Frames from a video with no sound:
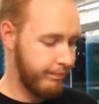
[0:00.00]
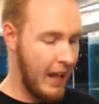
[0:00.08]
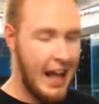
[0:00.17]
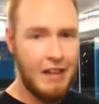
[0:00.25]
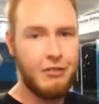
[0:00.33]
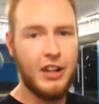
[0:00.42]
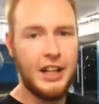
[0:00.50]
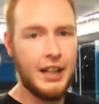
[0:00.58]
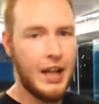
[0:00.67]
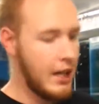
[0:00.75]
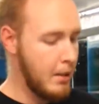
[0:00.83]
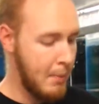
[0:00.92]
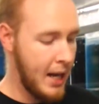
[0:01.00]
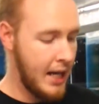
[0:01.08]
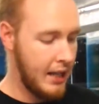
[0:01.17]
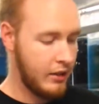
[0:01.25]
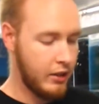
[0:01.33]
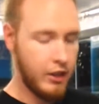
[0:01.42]
effing
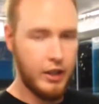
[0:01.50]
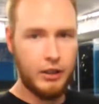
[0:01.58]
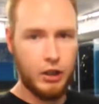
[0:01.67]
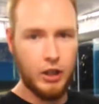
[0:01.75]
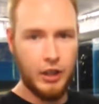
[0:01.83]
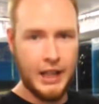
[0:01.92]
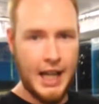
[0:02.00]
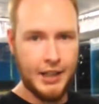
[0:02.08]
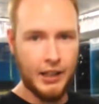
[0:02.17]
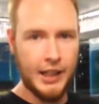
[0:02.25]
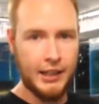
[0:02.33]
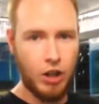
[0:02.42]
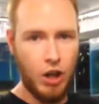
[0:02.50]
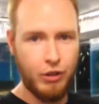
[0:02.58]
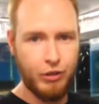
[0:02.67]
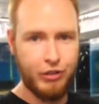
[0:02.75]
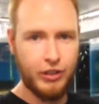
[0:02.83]
nightmare to get the lid off.